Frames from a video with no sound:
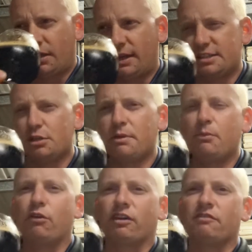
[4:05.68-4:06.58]
Has a little bit
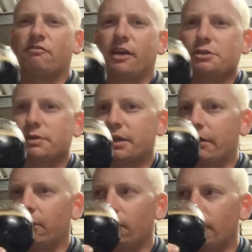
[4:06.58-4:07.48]
more confectionery
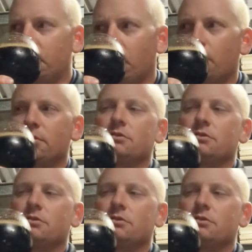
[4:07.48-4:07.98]
going on than my